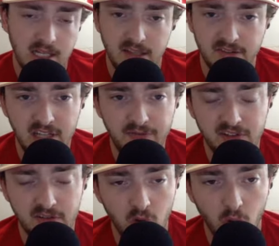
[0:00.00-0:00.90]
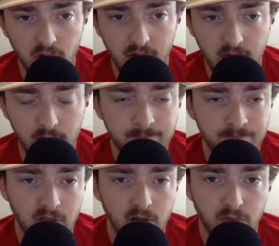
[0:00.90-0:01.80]
This defensive coordinator
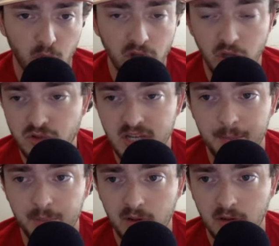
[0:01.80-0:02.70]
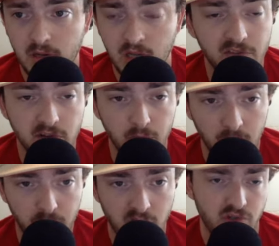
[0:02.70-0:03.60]
for UTEP loves to bring
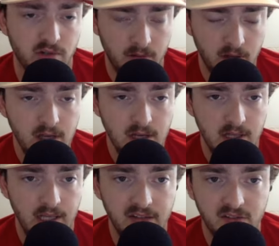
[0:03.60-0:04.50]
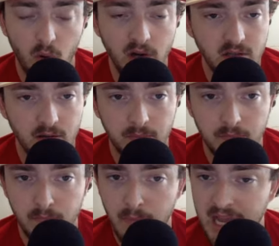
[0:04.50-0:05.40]
pressure. He's going to
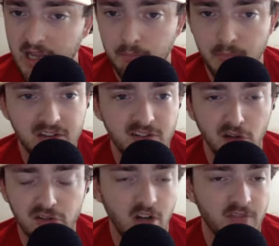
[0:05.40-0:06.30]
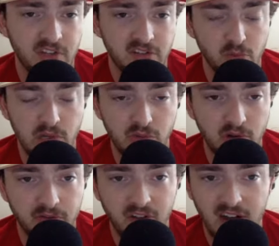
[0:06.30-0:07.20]
make mixed looks off this
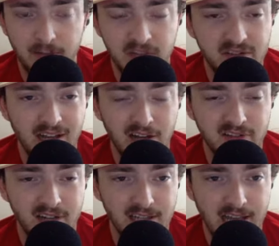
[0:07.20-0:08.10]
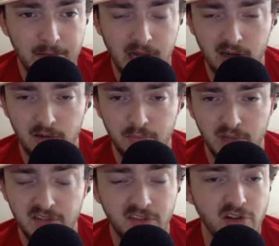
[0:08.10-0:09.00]
335, bits the outside linebacker,
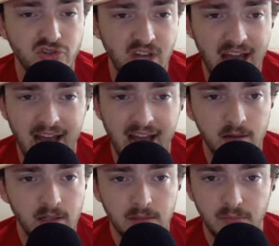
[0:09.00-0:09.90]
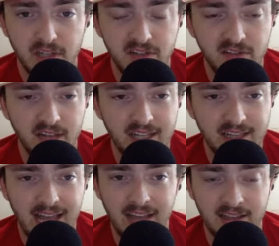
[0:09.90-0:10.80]
blitz their jack, places like
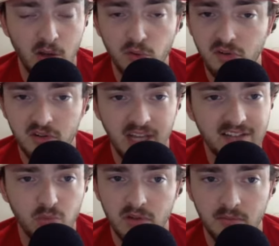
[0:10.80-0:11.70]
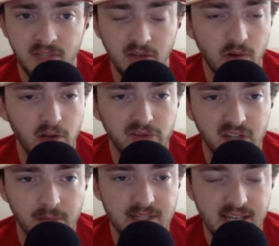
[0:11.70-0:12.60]
that. Like those are that's what Dylan Raiola is
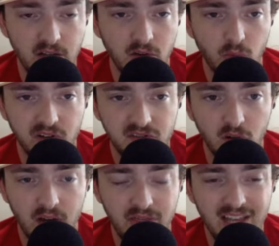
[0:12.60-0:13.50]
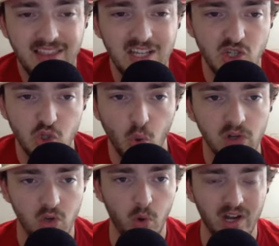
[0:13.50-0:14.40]
going to be dealing with. So I think these
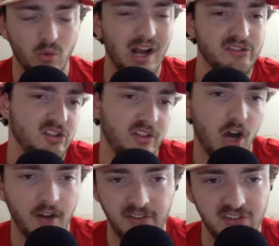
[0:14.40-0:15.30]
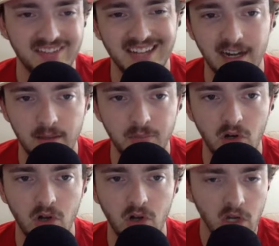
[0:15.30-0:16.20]
short, quick routes on the offensive side of the
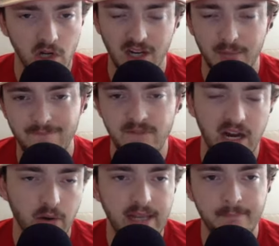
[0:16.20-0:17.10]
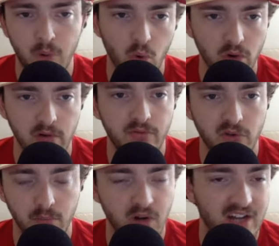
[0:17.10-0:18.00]
ball are going to be very important for
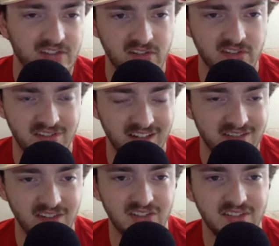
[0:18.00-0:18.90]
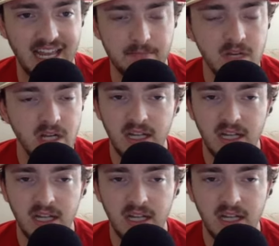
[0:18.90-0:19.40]
Nebraska's success in this game.